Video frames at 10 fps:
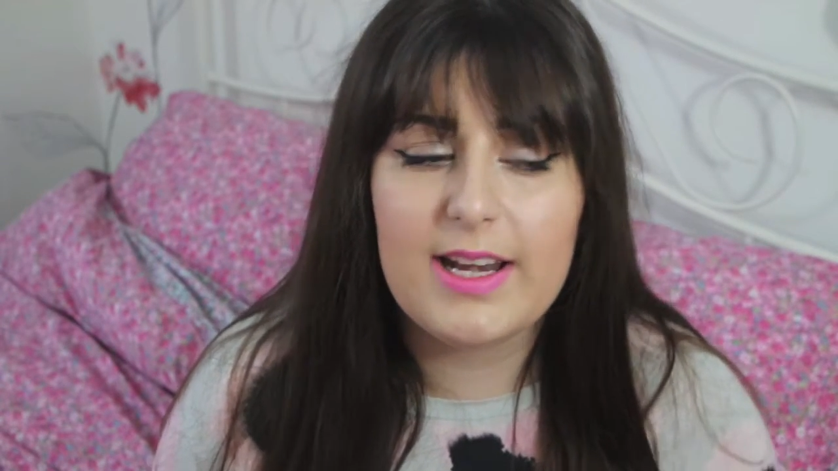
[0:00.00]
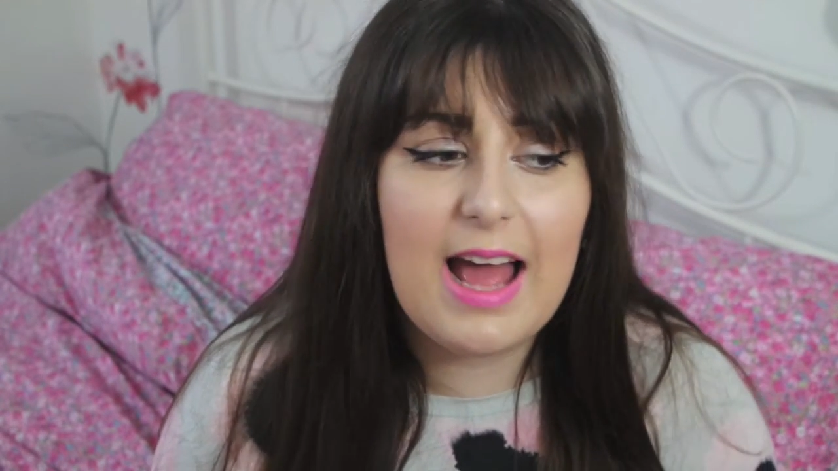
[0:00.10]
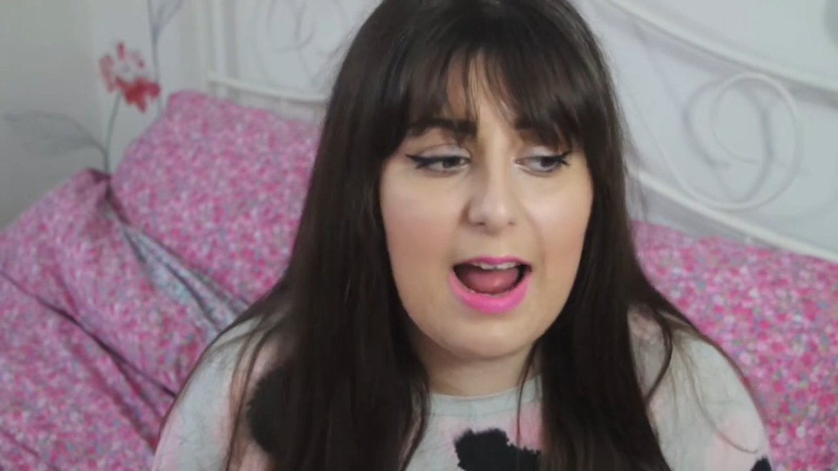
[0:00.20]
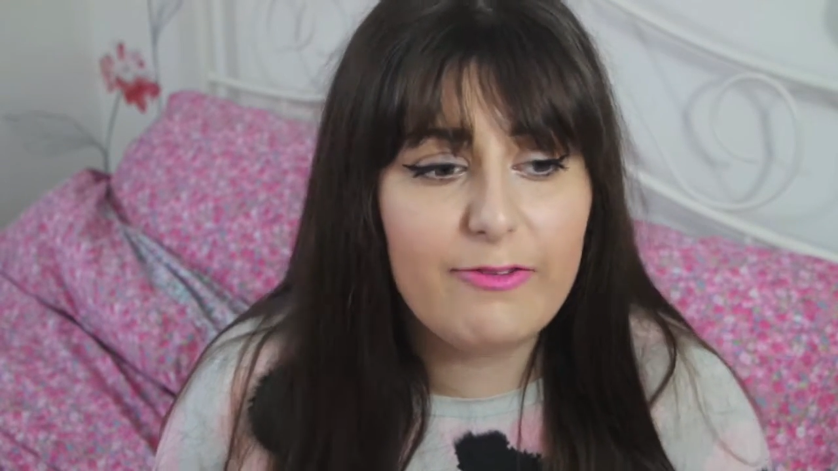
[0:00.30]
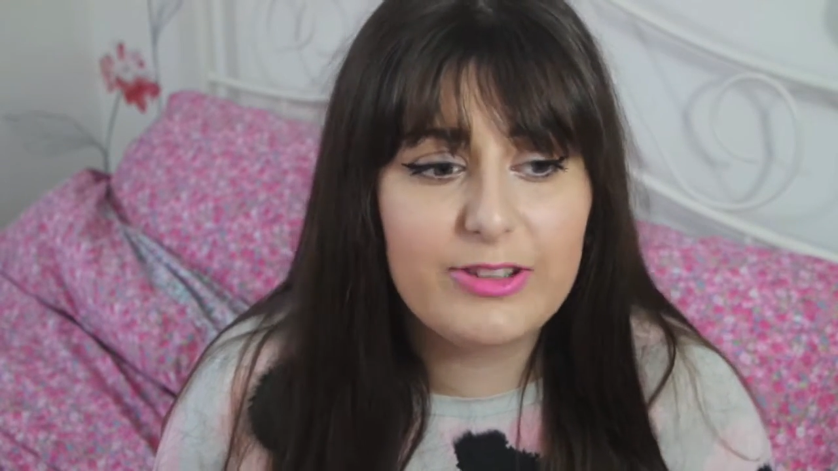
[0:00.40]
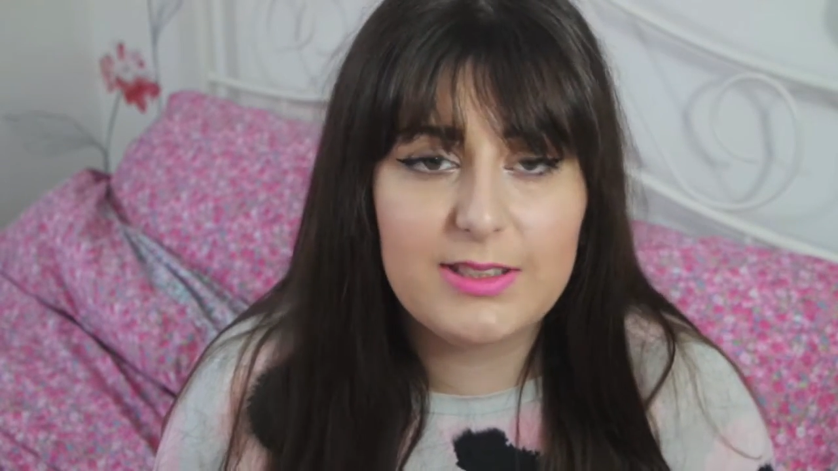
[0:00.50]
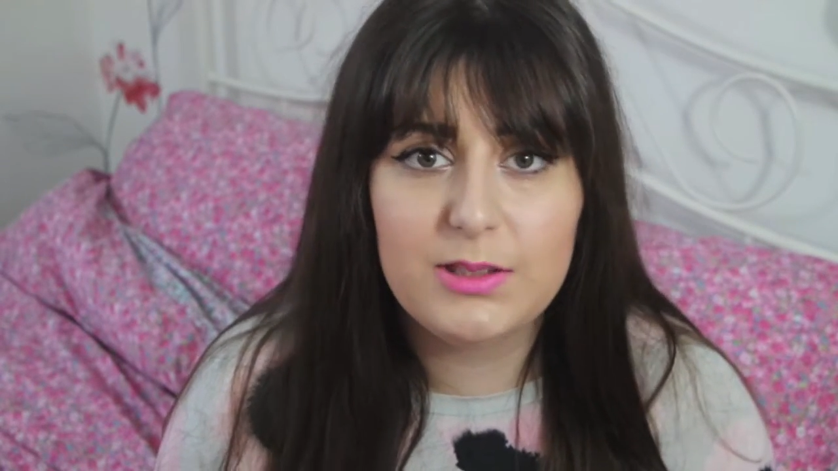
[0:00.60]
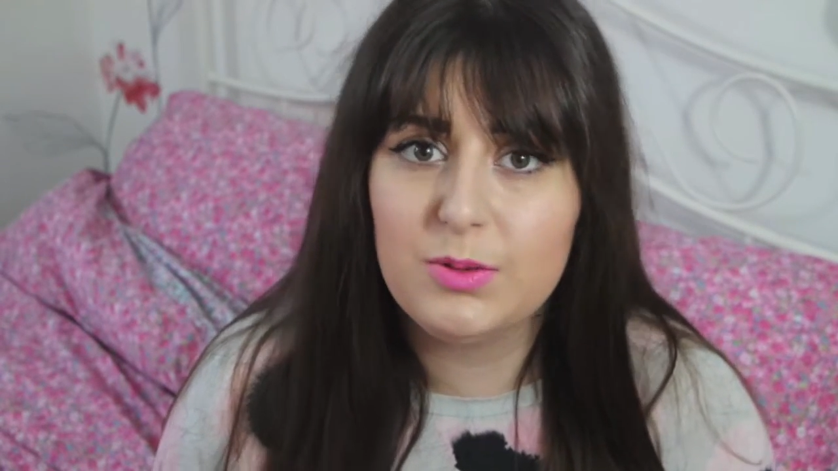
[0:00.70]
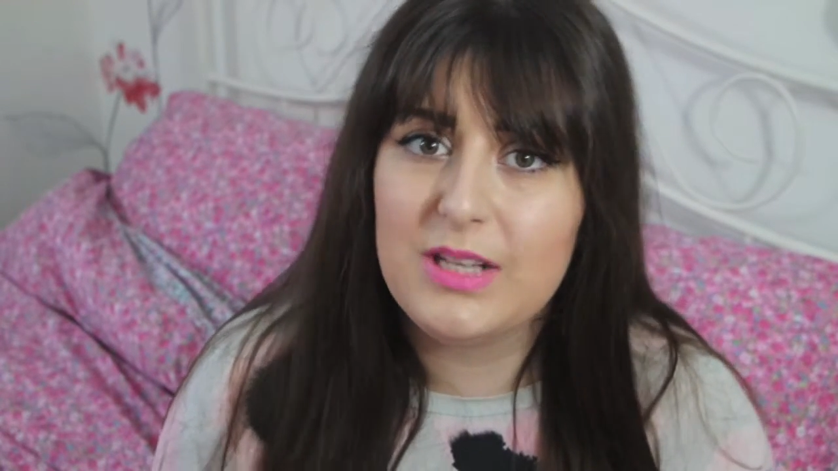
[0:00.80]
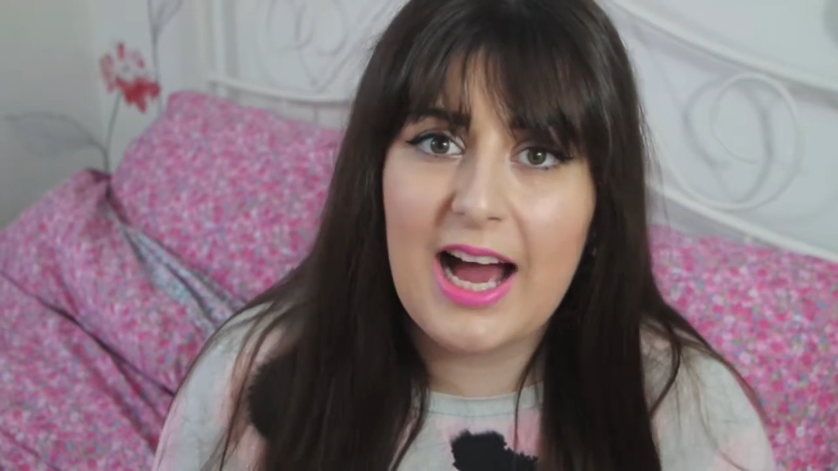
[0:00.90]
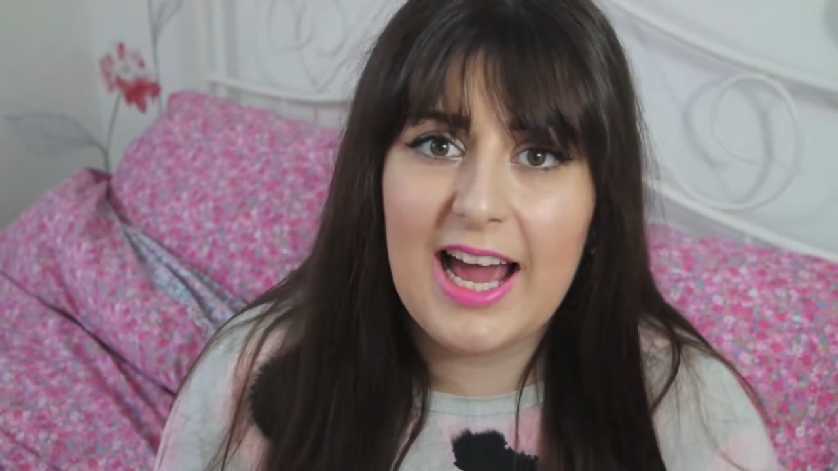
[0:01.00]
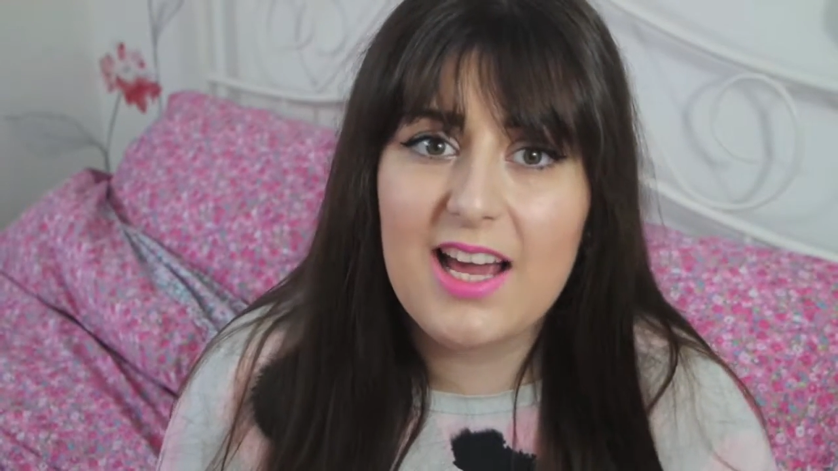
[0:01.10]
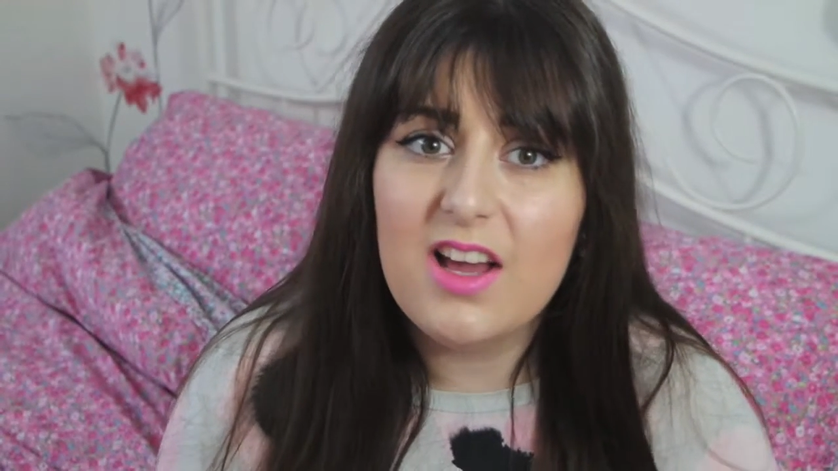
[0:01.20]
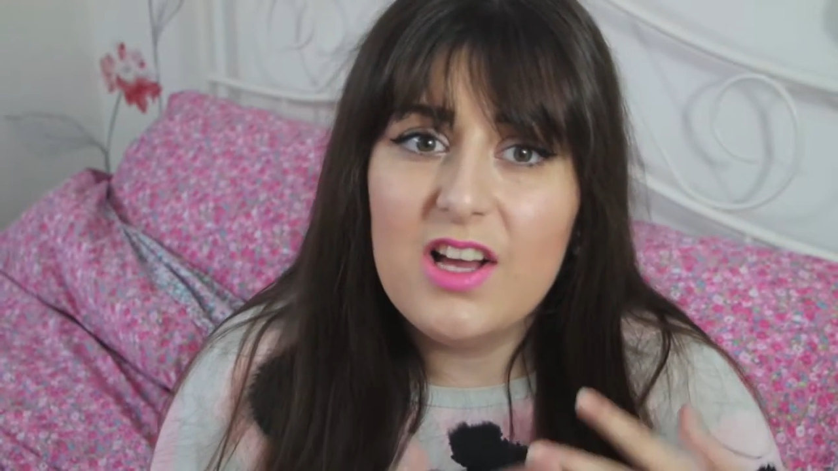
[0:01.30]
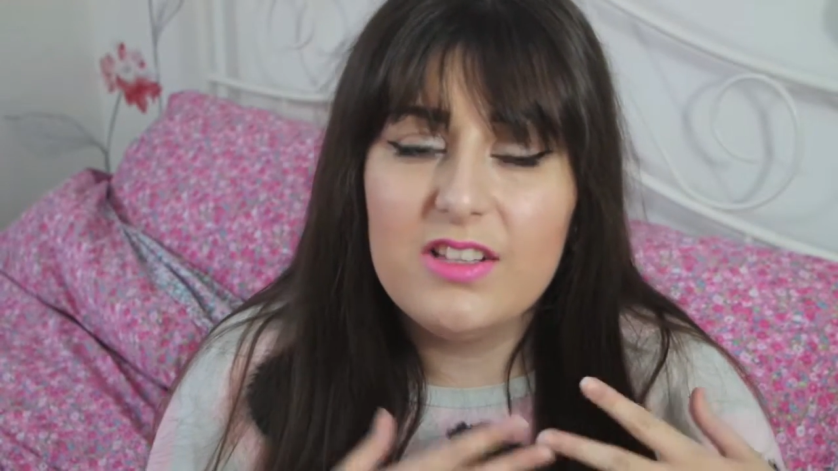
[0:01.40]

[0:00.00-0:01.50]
in every single day,